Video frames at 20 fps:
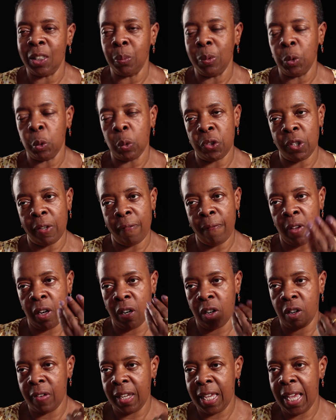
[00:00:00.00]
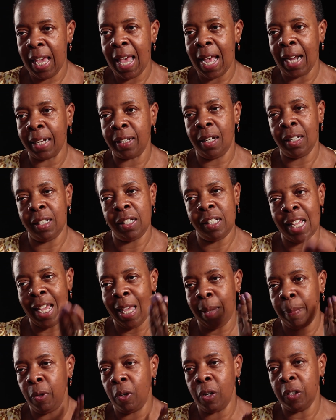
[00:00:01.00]
which was a very hectic
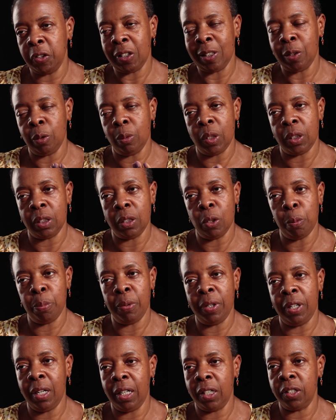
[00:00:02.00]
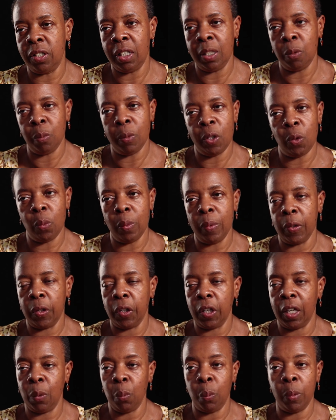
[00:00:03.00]
day because there was no predicting whether we were going
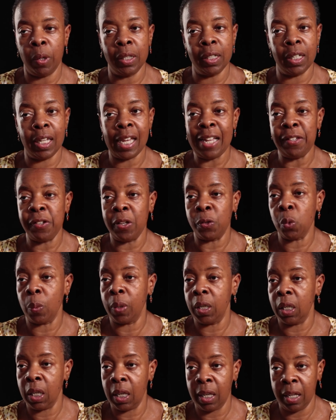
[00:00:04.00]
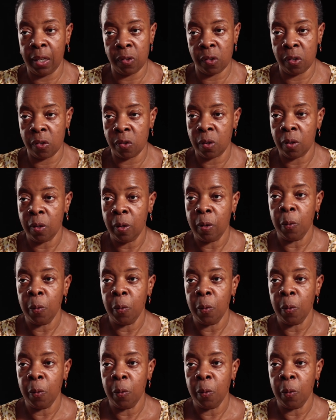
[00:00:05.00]
to get one case or 20 cases,